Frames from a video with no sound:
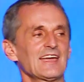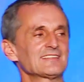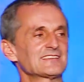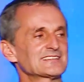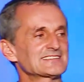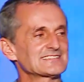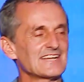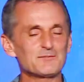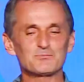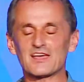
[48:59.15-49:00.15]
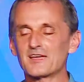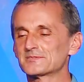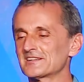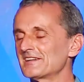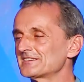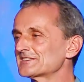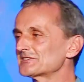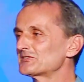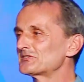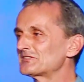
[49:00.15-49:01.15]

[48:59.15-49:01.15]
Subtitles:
at the same time it's